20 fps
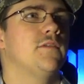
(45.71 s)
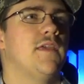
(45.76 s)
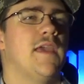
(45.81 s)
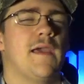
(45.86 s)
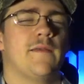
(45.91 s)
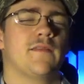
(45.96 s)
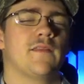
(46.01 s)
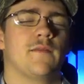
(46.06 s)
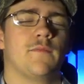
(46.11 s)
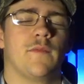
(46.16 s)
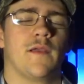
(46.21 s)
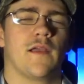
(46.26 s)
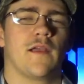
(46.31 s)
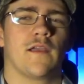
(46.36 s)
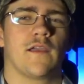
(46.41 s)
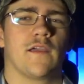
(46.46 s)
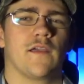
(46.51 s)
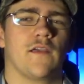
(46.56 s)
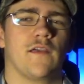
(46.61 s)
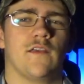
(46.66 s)
Captain
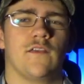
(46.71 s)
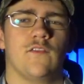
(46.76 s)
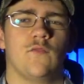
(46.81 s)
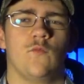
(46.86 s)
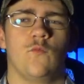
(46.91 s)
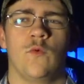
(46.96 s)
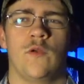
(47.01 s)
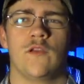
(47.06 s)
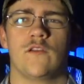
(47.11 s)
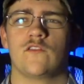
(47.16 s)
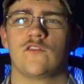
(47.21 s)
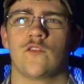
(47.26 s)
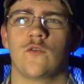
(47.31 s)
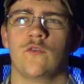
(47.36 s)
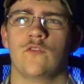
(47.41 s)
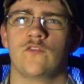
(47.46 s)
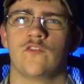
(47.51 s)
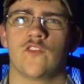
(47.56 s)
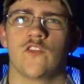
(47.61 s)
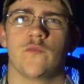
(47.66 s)
America, Winter
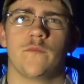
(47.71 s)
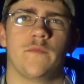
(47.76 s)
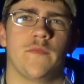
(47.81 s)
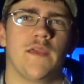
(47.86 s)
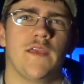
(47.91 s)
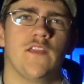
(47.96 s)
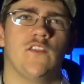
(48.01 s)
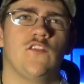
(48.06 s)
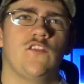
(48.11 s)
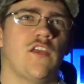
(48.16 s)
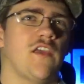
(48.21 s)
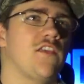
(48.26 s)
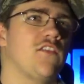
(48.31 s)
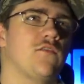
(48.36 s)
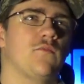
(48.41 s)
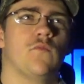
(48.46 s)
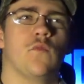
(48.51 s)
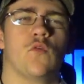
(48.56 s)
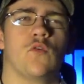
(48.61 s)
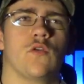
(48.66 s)
Soldier meets
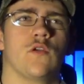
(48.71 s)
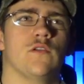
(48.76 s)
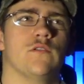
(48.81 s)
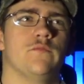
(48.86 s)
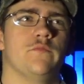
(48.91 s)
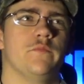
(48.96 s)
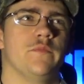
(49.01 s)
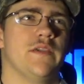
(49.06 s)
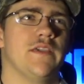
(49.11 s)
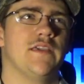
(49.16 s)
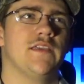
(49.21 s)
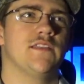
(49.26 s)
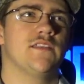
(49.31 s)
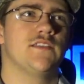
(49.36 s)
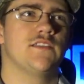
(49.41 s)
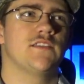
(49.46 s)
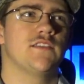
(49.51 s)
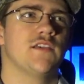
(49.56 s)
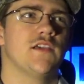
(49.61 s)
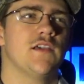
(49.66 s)
Jason Bourne
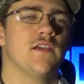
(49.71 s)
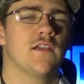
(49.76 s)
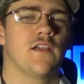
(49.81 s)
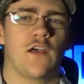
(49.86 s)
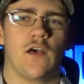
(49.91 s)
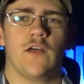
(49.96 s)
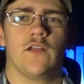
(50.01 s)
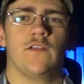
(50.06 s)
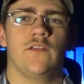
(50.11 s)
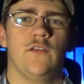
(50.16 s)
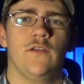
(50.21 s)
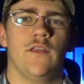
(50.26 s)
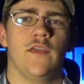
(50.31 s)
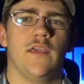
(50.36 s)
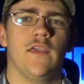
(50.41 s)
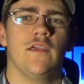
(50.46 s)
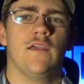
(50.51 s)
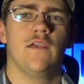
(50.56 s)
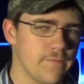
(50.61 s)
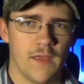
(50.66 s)
meets Call of
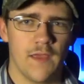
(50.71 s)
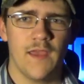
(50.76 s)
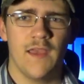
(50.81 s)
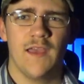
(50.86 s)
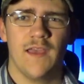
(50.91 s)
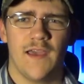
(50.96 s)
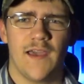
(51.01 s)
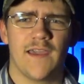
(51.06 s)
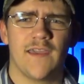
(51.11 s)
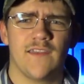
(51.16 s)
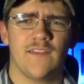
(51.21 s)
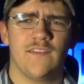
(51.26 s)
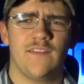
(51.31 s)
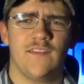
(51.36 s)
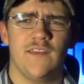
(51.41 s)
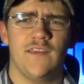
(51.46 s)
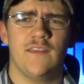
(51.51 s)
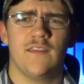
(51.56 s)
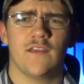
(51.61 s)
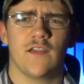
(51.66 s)
Duty. I can
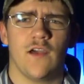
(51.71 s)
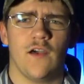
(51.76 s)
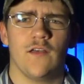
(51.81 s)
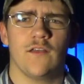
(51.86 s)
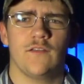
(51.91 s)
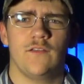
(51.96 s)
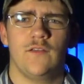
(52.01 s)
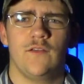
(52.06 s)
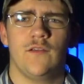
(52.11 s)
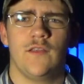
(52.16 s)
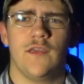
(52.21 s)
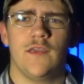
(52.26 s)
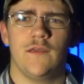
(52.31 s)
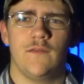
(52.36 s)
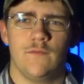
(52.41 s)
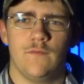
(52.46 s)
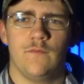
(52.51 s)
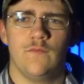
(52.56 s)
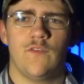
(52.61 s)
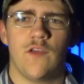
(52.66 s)
see the Call of
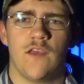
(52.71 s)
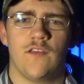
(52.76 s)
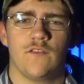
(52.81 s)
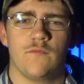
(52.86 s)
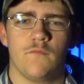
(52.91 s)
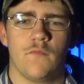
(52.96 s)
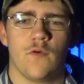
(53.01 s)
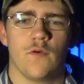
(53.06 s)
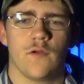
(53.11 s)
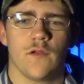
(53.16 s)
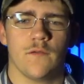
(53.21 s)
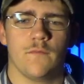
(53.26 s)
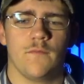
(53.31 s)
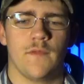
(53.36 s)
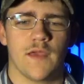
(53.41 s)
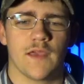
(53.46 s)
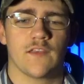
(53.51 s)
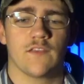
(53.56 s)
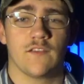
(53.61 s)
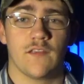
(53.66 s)
Duty Jason Bourne
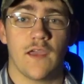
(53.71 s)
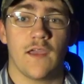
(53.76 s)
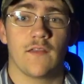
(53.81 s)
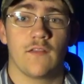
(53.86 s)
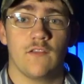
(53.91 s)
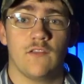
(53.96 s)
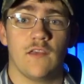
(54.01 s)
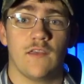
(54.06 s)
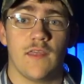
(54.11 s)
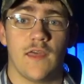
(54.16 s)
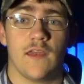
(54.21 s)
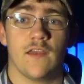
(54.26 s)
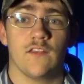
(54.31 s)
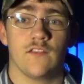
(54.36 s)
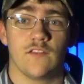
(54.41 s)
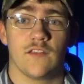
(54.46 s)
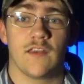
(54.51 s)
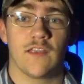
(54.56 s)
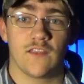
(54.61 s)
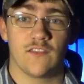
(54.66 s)
mix. I'd say that
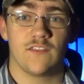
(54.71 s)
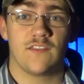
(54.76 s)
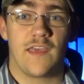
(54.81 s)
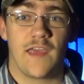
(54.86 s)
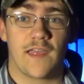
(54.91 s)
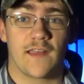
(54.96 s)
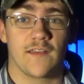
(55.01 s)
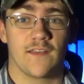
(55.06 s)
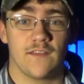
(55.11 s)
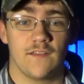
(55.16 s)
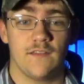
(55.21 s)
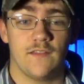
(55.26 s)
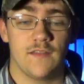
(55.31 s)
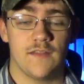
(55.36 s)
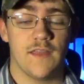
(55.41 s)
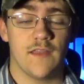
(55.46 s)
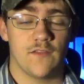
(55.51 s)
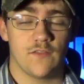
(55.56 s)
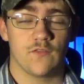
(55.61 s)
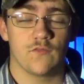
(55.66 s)
is
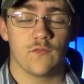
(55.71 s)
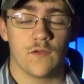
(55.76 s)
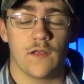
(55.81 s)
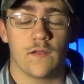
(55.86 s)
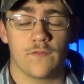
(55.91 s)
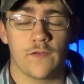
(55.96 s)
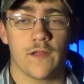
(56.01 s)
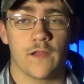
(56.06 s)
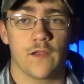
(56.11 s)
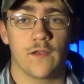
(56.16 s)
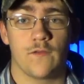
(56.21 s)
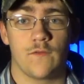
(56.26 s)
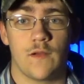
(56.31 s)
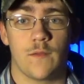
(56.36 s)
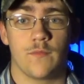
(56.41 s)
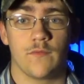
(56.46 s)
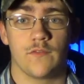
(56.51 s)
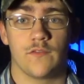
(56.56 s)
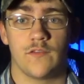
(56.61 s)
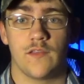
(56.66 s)
that is a very, very good
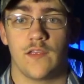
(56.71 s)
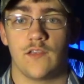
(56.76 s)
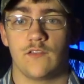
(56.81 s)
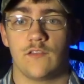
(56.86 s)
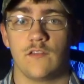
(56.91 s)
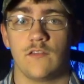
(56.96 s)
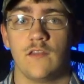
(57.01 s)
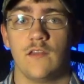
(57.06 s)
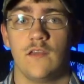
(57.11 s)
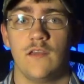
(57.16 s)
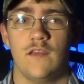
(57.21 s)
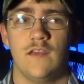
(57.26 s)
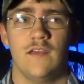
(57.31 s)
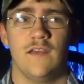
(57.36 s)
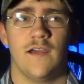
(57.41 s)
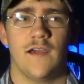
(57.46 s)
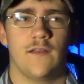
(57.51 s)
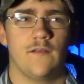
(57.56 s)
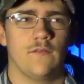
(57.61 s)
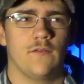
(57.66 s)
representation.
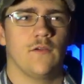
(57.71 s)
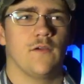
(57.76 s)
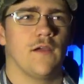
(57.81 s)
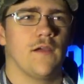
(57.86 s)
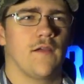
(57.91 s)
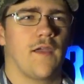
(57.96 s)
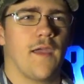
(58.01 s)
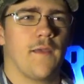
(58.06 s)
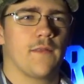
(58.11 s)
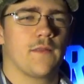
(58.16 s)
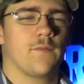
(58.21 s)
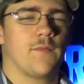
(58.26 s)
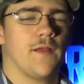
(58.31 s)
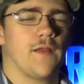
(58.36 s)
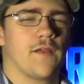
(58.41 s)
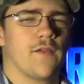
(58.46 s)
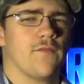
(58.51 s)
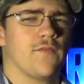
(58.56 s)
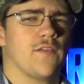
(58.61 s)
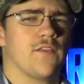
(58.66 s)
I don't know how Captain
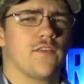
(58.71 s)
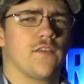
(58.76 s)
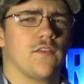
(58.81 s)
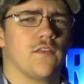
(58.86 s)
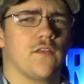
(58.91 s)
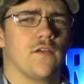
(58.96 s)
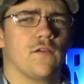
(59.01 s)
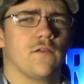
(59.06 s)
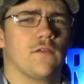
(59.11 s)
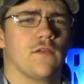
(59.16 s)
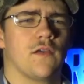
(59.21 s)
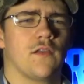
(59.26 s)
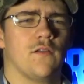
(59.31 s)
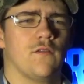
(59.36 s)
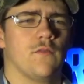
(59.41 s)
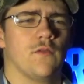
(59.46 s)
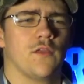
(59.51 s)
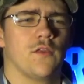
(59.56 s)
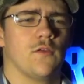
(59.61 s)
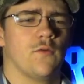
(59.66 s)
America fits in though. I
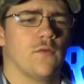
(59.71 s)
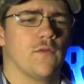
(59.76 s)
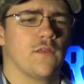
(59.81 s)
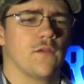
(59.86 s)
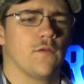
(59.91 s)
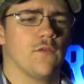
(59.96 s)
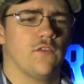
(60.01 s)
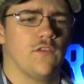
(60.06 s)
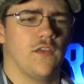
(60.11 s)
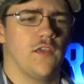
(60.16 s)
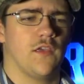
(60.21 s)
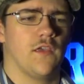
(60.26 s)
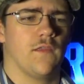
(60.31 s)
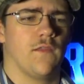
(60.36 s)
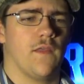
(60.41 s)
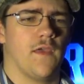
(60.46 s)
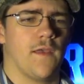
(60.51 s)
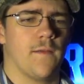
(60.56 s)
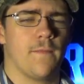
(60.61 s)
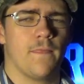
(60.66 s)
don't really know what they were seeing
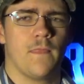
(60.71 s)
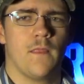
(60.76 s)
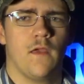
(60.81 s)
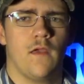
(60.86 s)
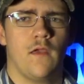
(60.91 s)
in that.